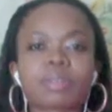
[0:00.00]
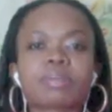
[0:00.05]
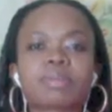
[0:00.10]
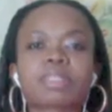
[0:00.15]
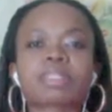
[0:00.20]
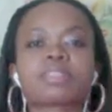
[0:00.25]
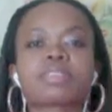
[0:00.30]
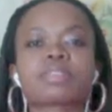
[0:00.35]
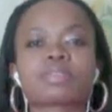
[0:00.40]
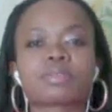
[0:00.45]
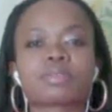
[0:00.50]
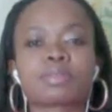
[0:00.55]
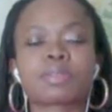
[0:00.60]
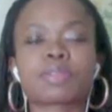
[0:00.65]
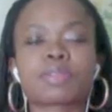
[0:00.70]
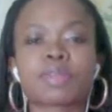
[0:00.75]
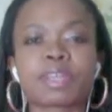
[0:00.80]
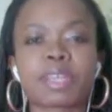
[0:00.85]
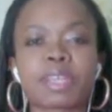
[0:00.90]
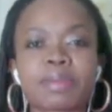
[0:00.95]
My sister's been
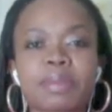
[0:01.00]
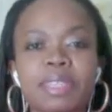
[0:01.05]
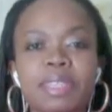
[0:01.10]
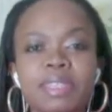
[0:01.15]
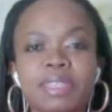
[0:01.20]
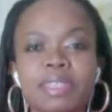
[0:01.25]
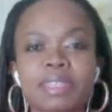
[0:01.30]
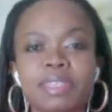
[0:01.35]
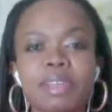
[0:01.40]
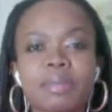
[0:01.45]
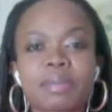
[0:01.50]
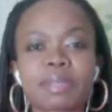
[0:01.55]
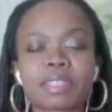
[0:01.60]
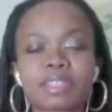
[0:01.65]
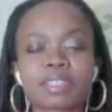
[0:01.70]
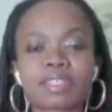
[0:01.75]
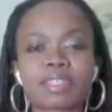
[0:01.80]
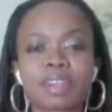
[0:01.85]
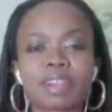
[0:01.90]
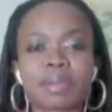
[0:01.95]
talking about this a lot. My
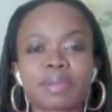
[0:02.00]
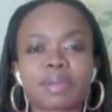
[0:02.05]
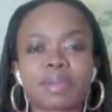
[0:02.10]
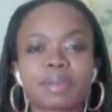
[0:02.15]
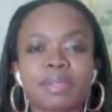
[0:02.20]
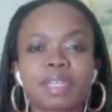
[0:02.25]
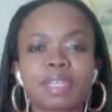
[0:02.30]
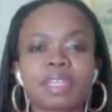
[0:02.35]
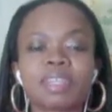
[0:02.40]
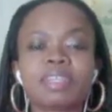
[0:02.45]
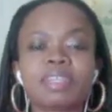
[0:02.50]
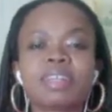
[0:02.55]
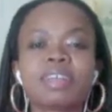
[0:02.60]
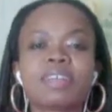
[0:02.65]
sister Aviola.